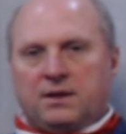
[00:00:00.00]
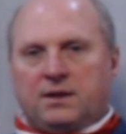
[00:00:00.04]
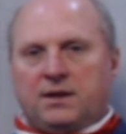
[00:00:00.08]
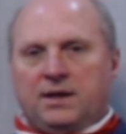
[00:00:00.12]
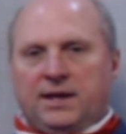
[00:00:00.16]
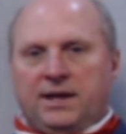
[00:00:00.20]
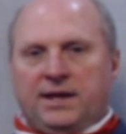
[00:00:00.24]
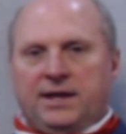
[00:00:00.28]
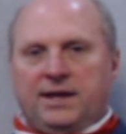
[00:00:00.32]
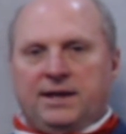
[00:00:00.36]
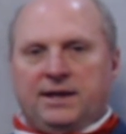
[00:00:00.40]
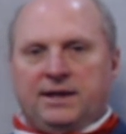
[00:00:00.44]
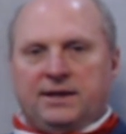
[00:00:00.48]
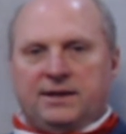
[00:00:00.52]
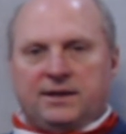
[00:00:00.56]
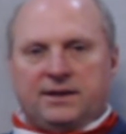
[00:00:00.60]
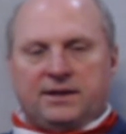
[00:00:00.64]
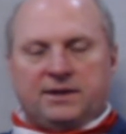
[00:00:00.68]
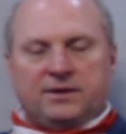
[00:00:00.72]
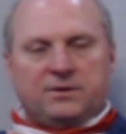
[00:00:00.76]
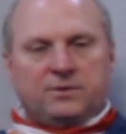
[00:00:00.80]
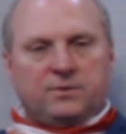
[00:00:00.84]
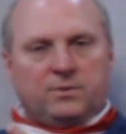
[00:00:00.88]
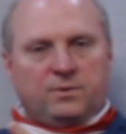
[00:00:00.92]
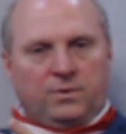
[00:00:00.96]
And
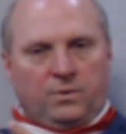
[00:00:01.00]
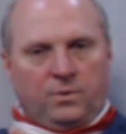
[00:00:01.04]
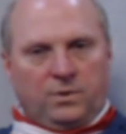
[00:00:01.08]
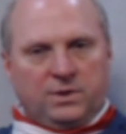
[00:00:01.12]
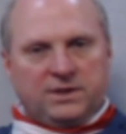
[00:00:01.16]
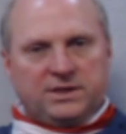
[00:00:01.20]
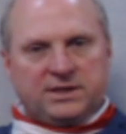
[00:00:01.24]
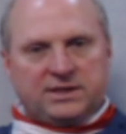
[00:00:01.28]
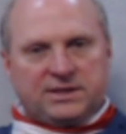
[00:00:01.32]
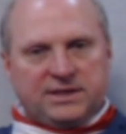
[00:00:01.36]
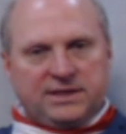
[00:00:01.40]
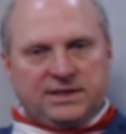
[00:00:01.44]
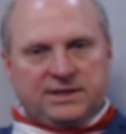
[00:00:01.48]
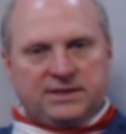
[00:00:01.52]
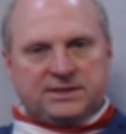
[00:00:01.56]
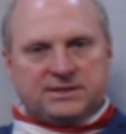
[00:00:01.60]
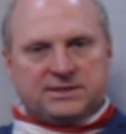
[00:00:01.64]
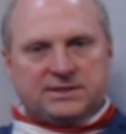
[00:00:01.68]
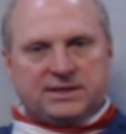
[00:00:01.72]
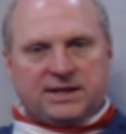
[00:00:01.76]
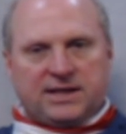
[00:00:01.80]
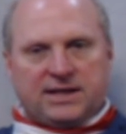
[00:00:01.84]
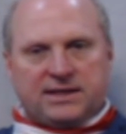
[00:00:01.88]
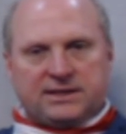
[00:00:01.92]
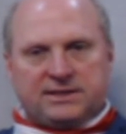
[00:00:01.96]
one of the things
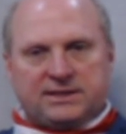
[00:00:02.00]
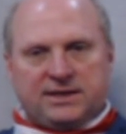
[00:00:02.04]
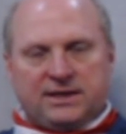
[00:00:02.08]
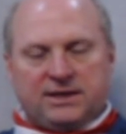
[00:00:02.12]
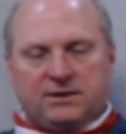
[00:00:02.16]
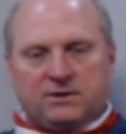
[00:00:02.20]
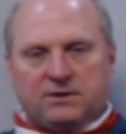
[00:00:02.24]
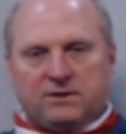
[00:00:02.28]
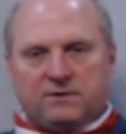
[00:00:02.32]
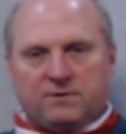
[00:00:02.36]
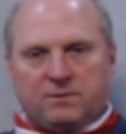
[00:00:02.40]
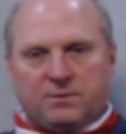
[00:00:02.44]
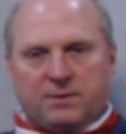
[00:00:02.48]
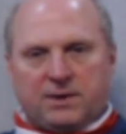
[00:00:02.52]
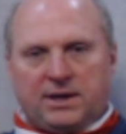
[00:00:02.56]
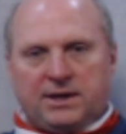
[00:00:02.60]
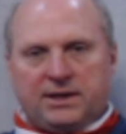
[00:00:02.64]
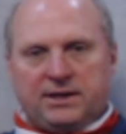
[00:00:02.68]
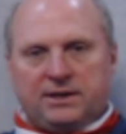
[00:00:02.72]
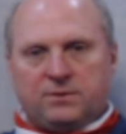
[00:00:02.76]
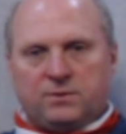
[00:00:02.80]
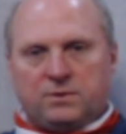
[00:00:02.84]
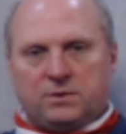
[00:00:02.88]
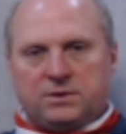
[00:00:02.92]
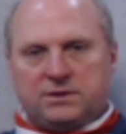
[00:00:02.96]
that I tell
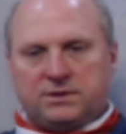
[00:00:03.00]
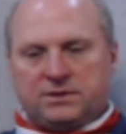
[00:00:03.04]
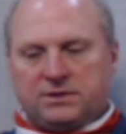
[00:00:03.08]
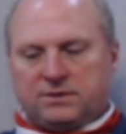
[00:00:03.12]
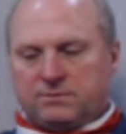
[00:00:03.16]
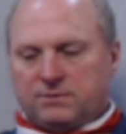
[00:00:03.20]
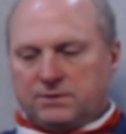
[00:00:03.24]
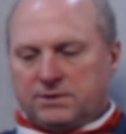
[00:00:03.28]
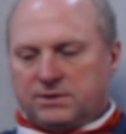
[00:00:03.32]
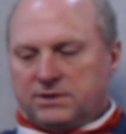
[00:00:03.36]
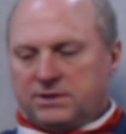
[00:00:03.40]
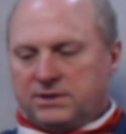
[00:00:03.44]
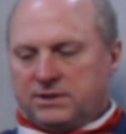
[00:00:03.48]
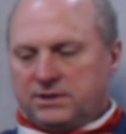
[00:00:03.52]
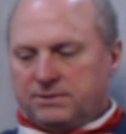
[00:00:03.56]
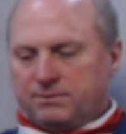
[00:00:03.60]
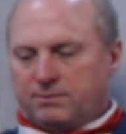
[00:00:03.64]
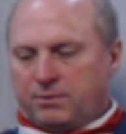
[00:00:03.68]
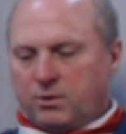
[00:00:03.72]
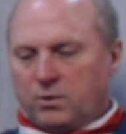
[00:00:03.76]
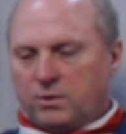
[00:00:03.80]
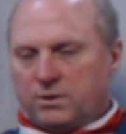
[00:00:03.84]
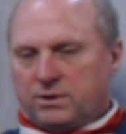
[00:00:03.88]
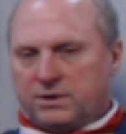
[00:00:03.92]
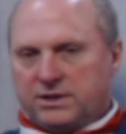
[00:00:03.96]
everybody, and one really
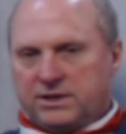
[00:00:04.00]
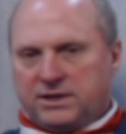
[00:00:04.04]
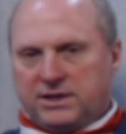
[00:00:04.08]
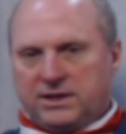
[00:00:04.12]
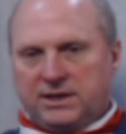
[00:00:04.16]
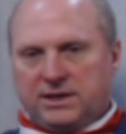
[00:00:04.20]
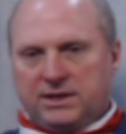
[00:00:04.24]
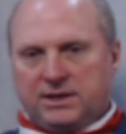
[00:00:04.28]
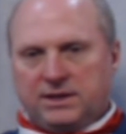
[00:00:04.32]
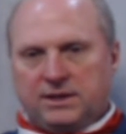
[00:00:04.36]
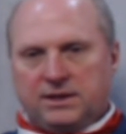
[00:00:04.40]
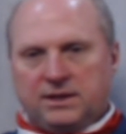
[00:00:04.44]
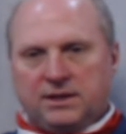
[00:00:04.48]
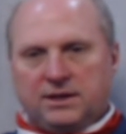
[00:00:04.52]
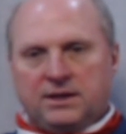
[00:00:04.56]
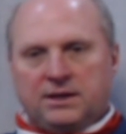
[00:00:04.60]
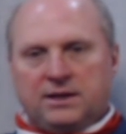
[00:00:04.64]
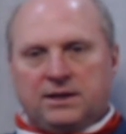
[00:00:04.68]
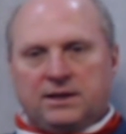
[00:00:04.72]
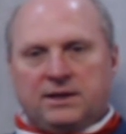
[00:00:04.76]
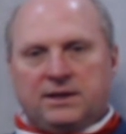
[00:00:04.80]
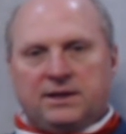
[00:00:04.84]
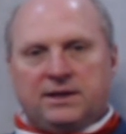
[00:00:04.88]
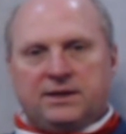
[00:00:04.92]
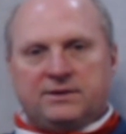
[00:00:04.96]
important key,
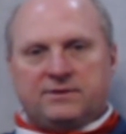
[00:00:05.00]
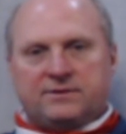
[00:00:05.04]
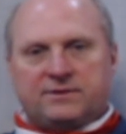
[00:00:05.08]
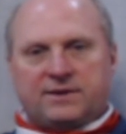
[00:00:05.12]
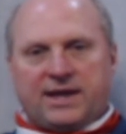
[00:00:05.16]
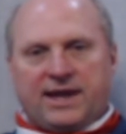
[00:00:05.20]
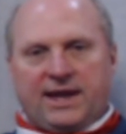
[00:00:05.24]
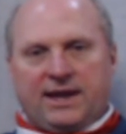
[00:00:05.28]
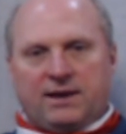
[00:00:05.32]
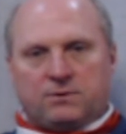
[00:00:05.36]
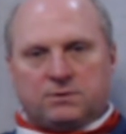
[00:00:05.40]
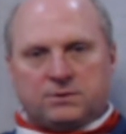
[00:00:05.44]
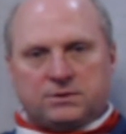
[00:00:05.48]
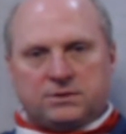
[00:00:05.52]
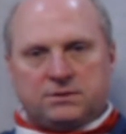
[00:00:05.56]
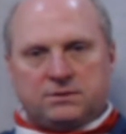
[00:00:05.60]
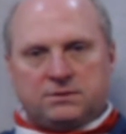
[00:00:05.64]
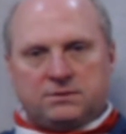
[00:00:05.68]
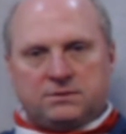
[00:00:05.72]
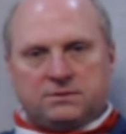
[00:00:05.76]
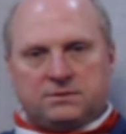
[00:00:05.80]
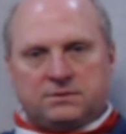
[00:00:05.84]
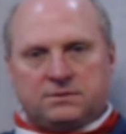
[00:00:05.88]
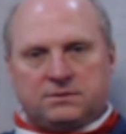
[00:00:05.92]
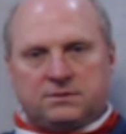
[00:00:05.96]
is count.
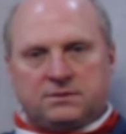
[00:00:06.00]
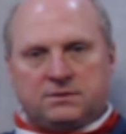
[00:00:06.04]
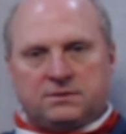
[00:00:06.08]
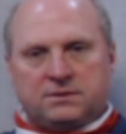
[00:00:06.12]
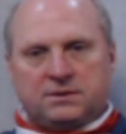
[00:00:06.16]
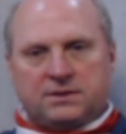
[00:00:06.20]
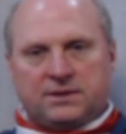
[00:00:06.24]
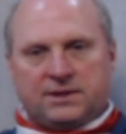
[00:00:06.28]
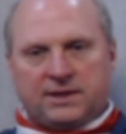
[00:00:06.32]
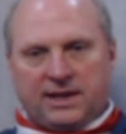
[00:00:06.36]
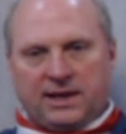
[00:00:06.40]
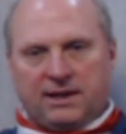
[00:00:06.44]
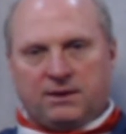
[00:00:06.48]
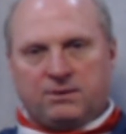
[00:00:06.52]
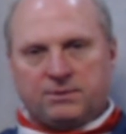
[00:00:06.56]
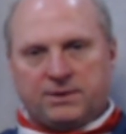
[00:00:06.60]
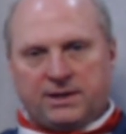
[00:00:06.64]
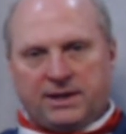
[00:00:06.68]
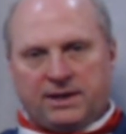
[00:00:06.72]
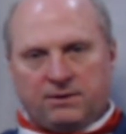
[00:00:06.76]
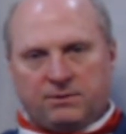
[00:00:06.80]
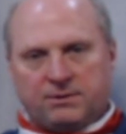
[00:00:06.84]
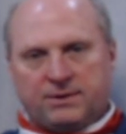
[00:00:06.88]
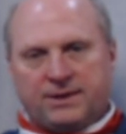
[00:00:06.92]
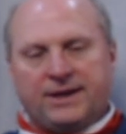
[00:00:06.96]
Count,
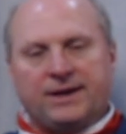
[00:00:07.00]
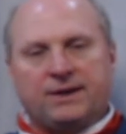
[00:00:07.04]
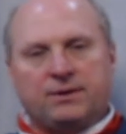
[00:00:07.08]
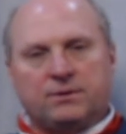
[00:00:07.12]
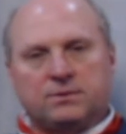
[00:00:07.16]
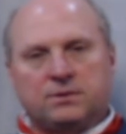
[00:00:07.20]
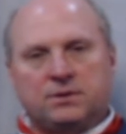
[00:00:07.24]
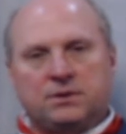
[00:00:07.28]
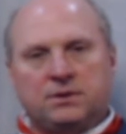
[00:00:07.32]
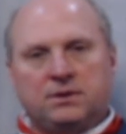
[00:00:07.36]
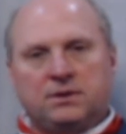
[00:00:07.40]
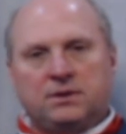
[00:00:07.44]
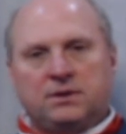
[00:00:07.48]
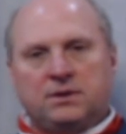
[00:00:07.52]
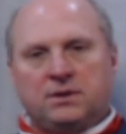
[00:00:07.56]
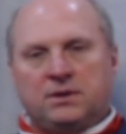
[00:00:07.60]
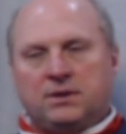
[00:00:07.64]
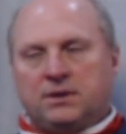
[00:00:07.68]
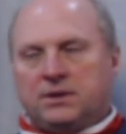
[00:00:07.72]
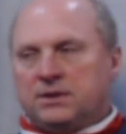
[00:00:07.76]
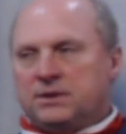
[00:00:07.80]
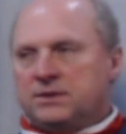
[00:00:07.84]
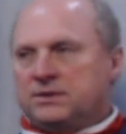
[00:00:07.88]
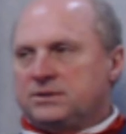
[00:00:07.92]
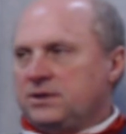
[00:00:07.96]
count, count.
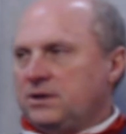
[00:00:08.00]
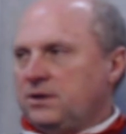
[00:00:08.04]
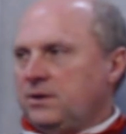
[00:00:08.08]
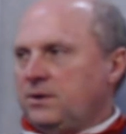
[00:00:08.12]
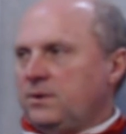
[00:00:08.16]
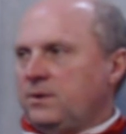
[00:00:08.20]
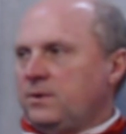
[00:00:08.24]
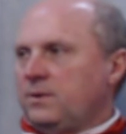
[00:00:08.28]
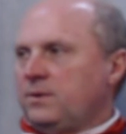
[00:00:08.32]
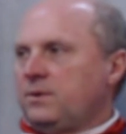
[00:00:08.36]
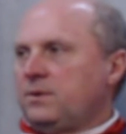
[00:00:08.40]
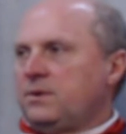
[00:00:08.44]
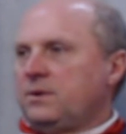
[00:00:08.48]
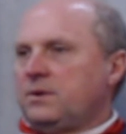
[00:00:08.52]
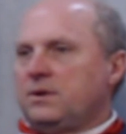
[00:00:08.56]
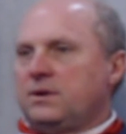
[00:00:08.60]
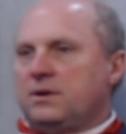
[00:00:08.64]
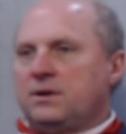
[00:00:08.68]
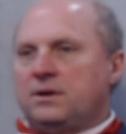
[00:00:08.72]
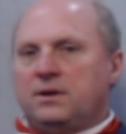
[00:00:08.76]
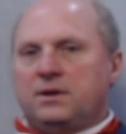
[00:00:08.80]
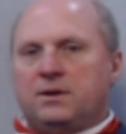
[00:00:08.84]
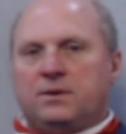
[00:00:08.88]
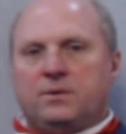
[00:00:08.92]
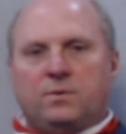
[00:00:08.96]
So
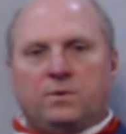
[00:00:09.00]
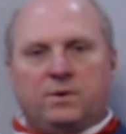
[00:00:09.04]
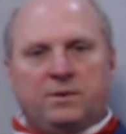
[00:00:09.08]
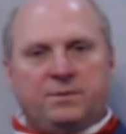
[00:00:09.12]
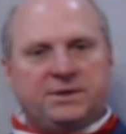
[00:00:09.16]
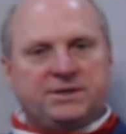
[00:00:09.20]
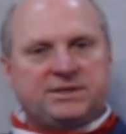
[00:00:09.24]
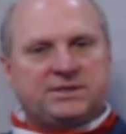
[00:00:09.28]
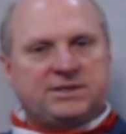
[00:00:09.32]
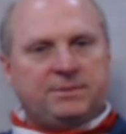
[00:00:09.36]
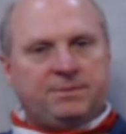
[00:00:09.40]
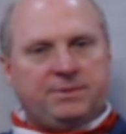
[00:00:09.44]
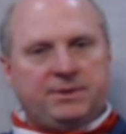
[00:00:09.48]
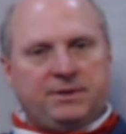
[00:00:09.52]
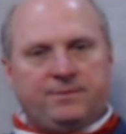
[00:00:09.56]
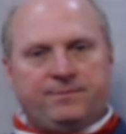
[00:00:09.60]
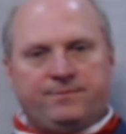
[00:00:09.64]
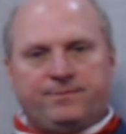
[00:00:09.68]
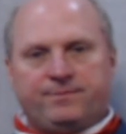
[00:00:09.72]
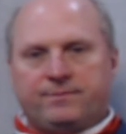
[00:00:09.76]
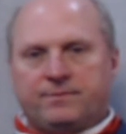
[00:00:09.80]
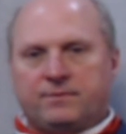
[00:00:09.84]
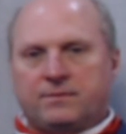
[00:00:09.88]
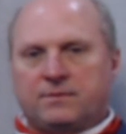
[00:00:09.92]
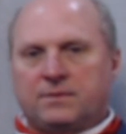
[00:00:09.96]
1 Mississippi
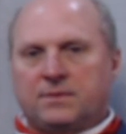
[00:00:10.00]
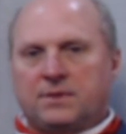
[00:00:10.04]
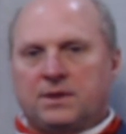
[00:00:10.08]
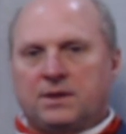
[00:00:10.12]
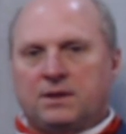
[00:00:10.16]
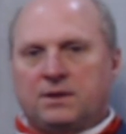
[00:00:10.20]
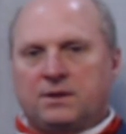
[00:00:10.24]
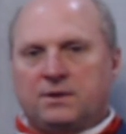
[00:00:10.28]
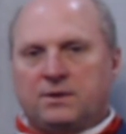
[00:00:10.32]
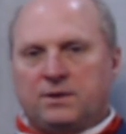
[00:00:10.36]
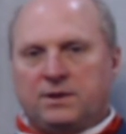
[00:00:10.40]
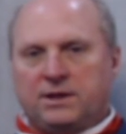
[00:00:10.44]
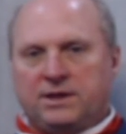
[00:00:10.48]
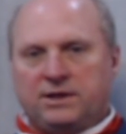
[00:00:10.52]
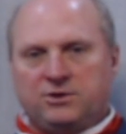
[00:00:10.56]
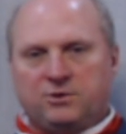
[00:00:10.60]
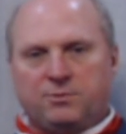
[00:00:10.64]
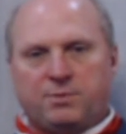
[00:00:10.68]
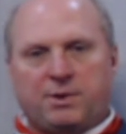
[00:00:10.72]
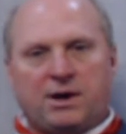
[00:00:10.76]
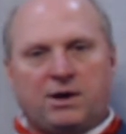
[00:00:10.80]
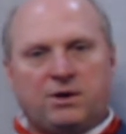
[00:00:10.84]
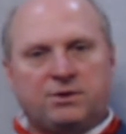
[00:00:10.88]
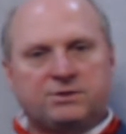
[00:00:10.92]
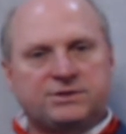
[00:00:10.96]
in your
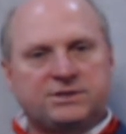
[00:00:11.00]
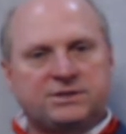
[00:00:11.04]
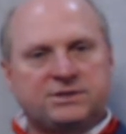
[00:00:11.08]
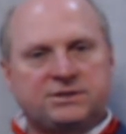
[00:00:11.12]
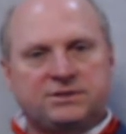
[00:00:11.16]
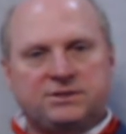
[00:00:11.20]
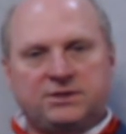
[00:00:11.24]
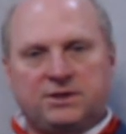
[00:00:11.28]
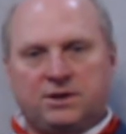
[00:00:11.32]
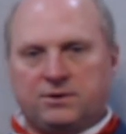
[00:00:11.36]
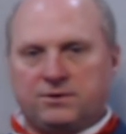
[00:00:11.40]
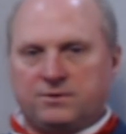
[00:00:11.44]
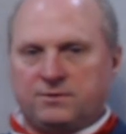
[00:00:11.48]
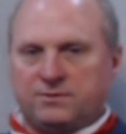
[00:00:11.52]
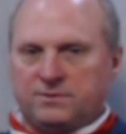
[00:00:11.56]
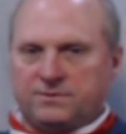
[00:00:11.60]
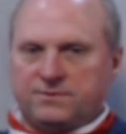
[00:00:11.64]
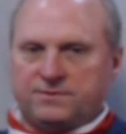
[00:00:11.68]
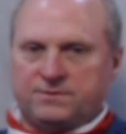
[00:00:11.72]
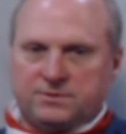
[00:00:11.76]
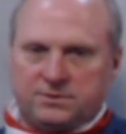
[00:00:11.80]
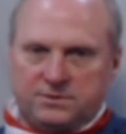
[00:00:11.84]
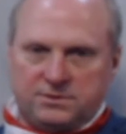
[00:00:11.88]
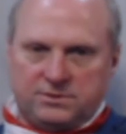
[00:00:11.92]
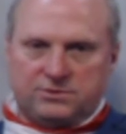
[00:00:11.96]
pauses,
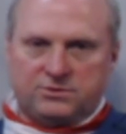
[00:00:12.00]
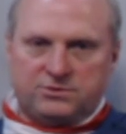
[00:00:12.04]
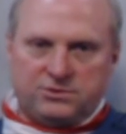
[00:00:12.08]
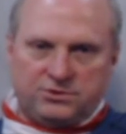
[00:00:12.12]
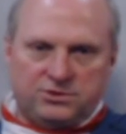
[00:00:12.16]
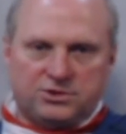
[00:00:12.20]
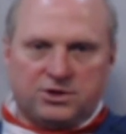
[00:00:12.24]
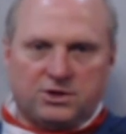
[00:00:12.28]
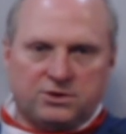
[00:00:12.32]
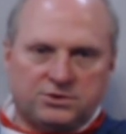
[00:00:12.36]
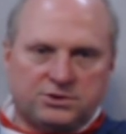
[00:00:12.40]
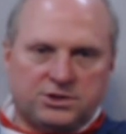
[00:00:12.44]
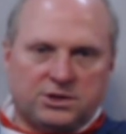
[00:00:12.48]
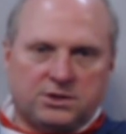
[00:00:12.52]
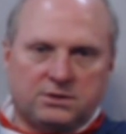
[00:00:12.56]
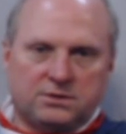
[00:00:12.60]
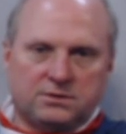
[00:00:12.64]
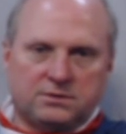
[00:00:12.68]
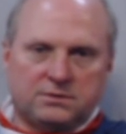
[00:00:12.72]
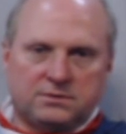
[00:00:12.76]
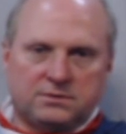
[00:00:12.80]
jerk, jerk.